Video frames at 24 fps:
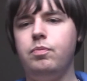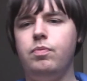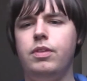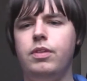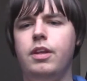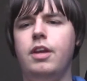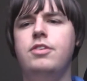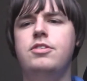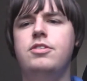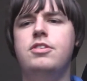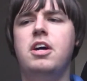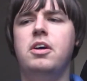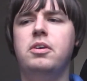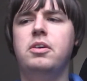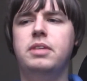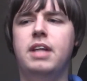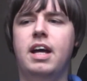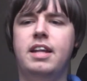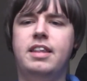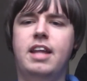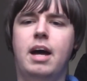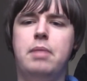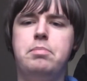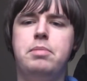So
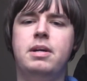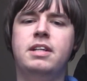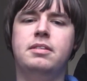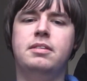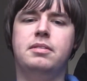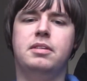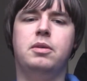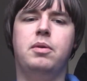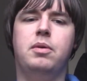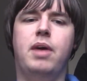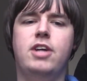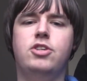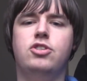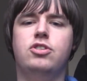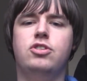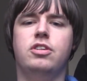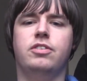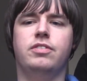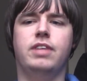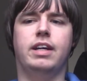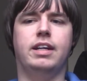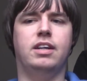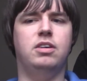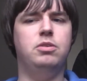that that brings up the question
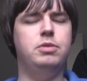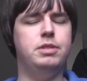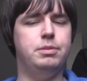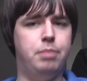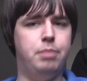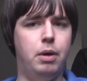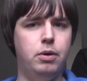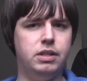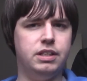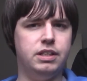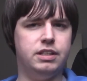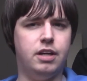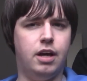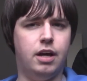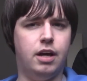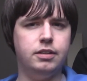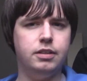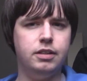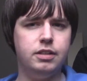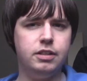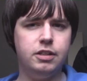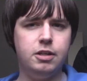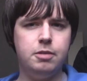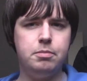of, like, oh, is Bo-Katan
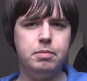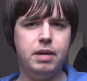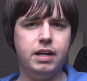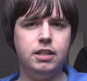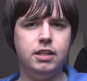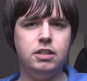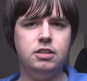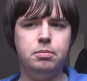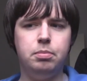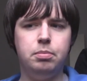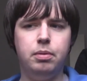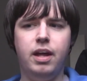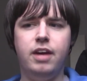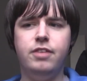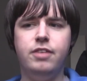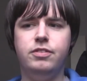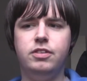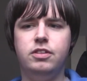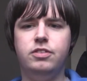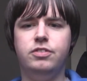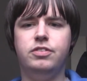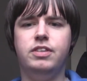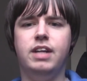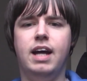going to come back into play
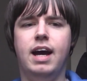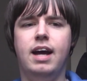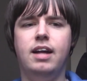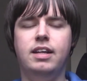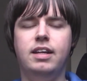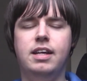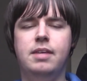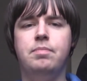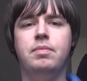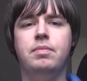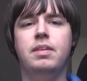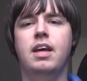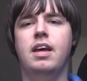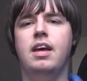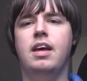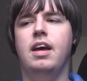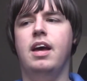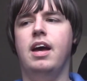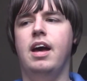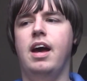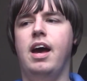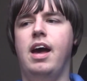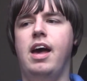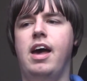for the finale?
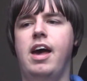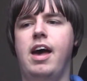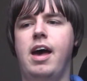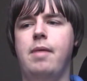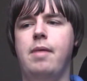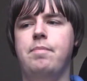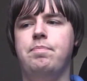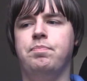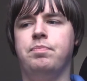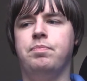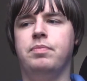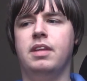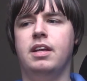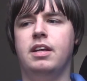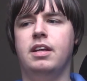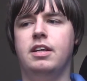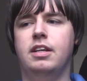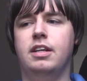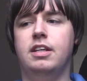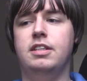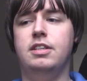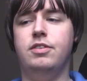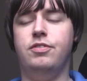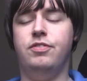Because um,
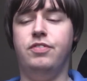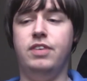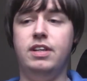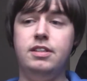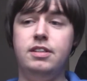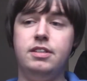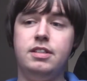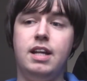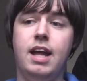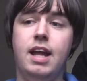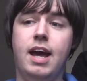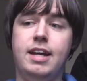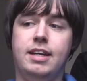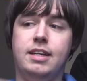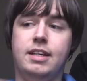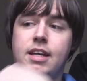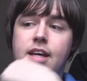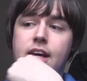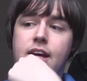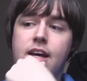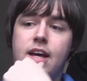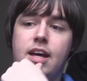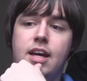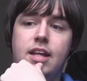it feels like
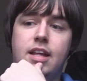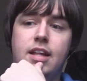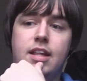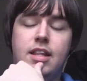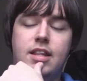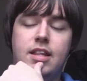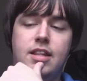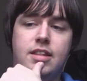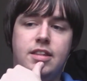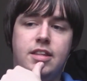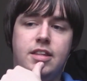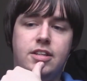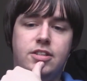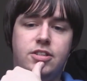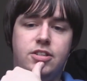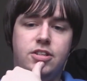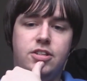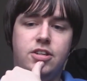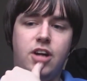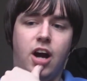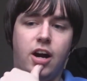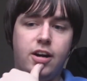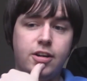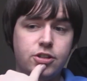the
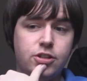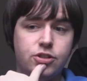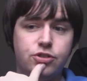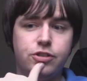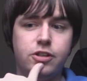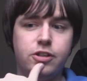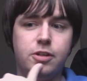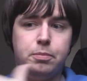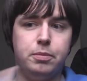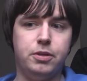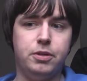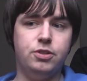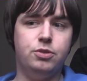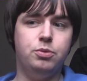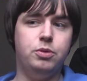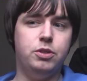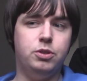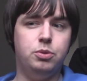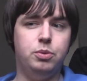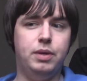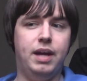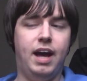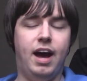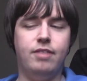dark troopers,
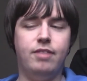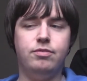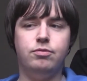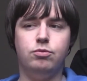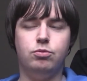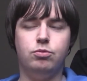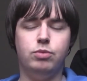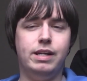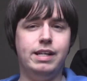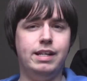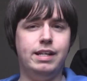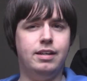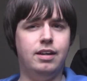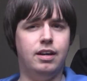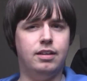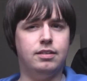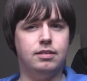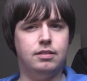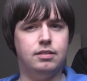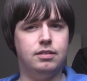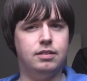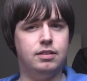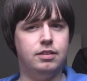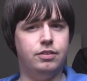which we haven't really
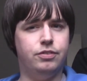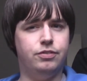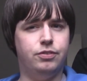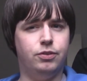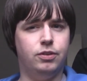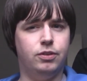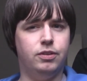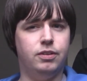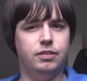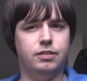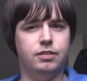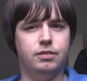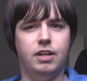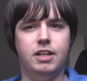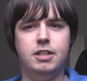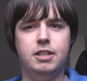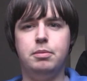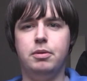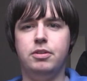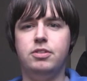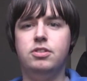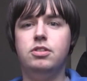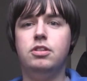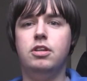got the full, I
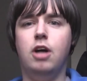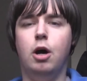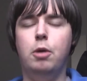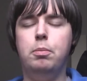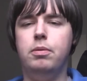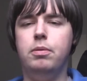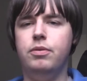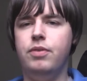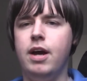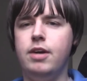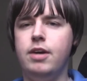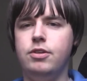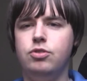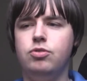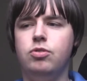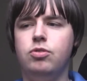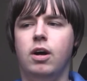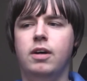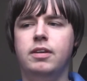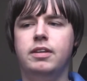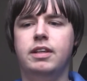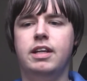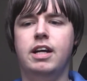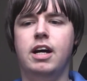suppose, scope of how
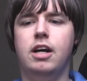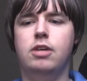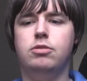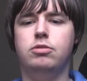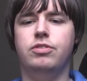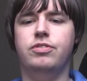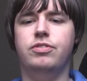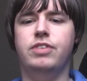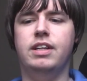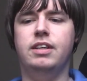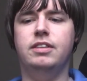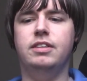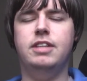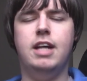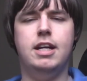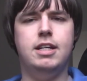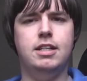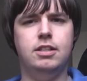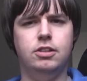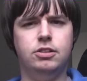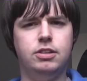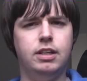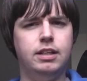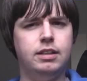strong they are revealed yet.
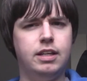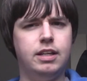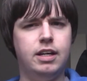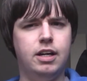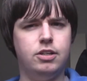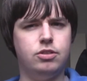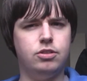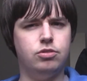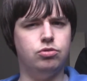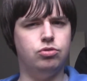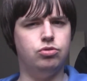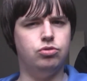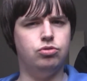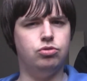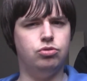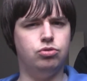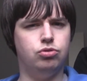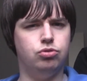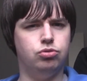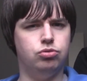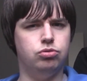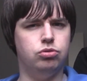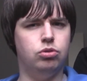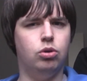It looks like they are
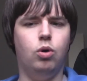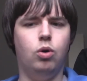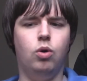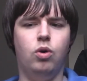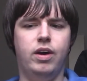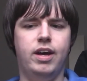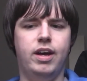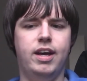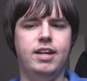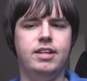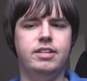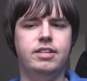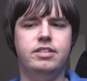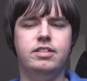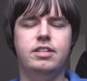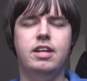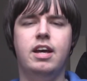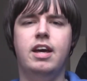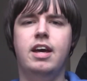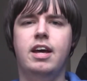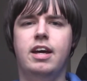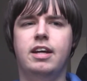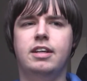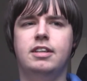droids,
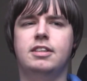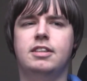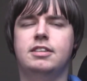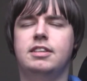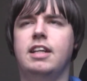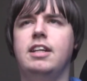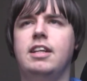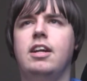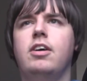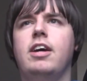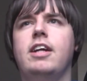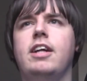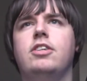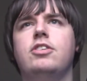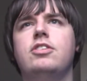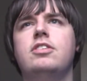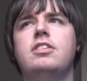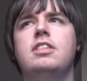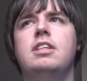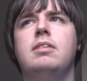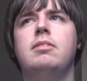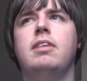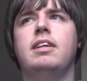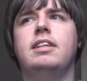because they don't. It
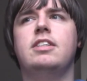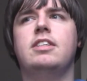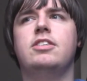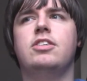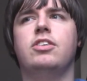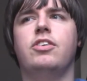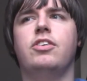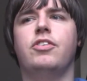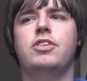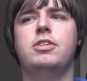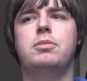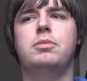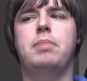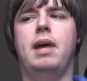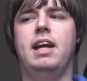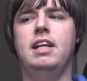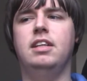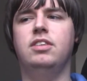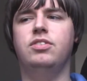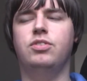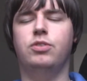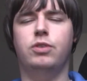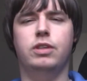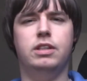doesn't seem like there's enough
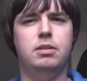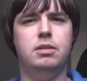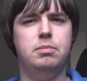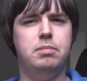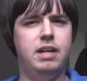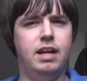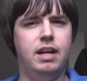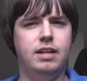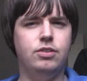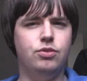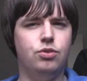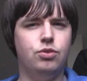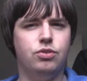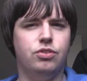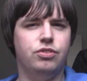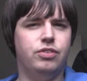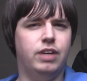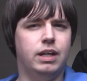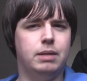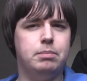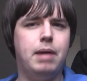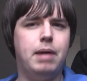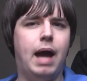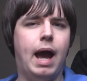space for it to be any sort of,
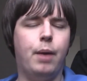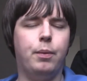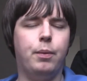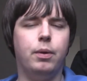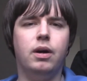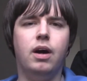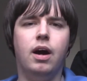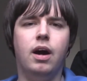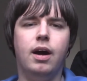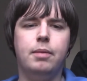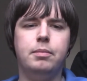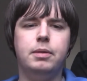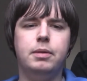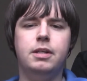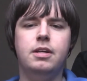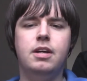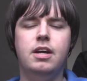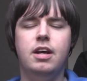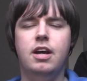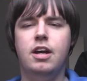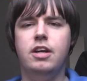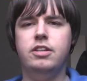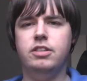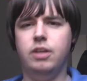like, power armor.
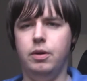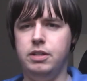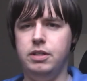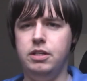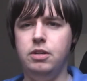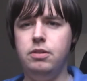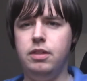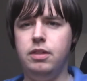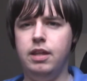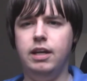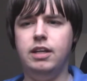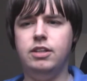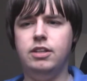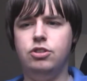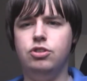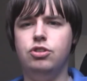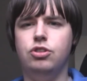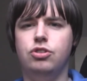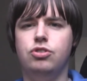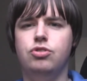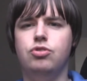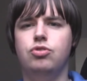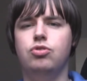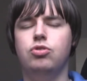So I do think it's
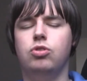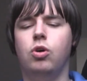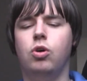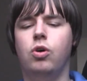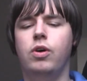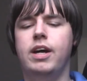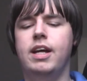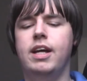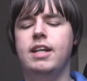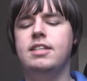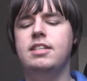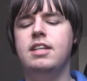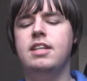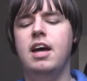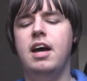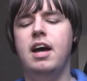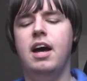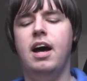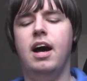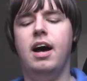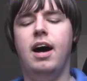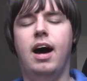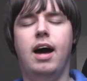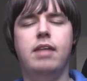just droids.
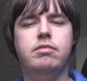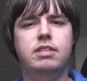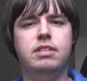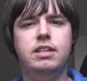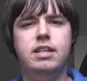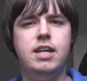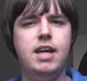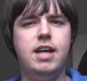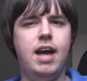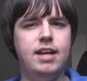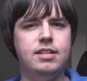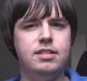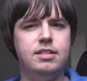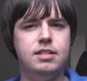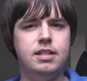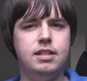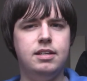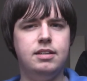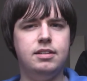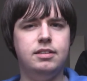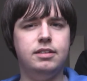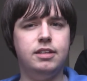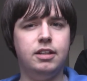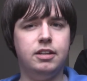I'm
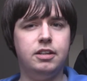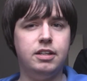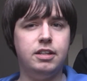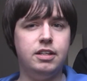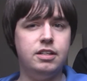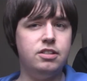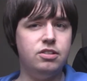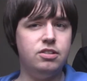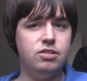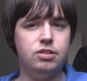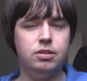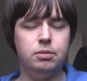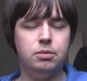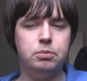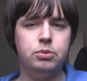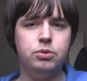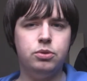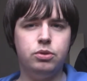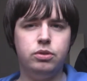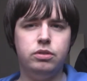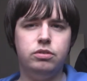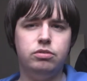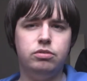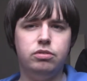guessing they're going to do some
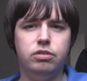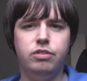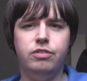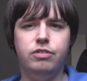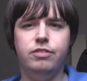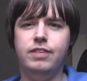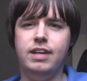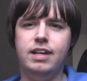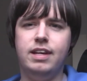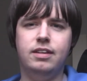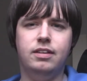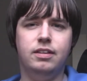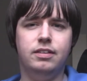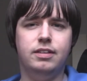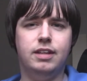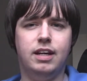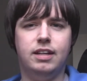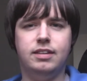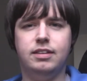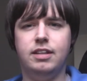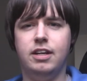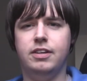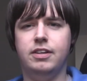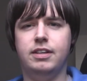sort of reveal
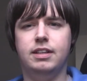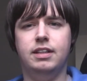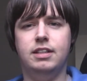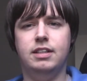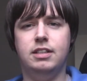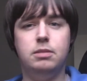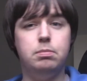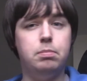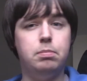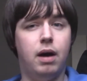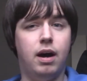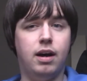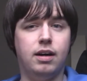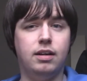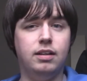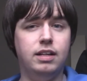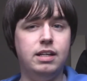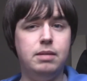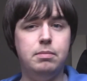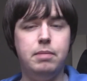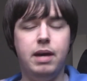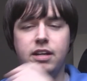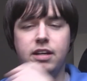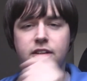that they're at least
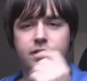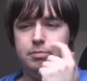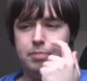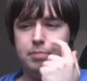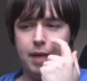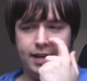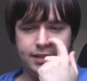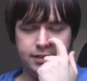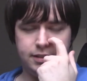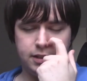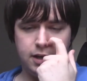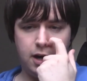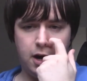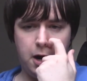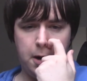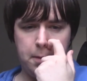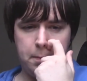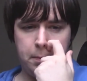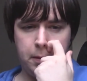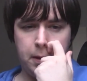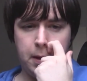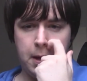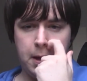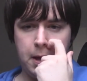partly made of
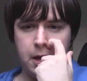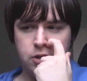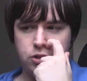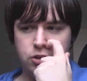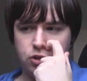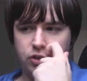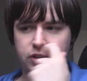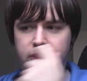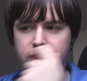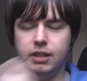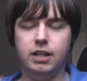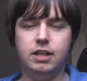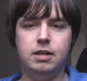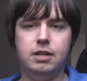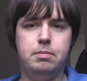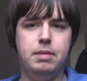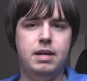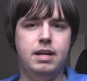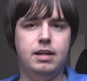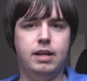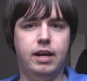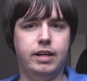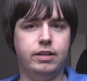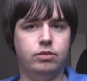Beskar, so they're going to
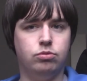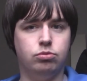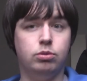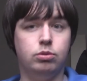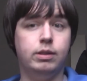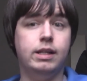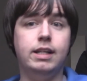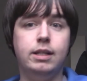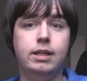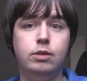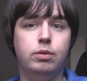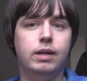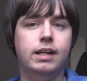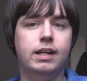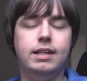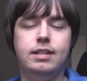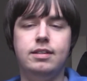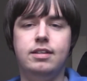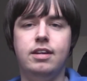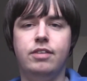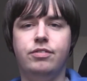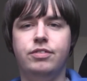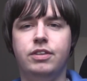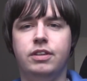be, like, really,
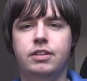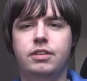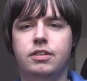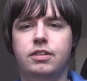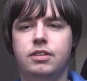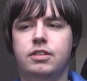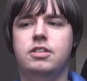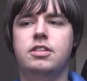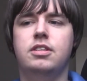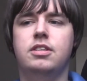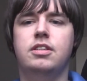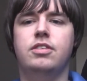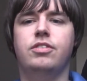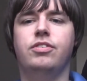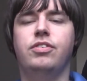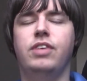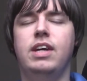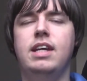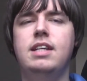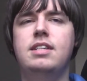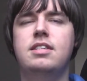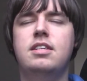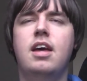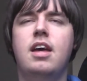really difficult to
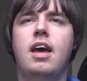defeat.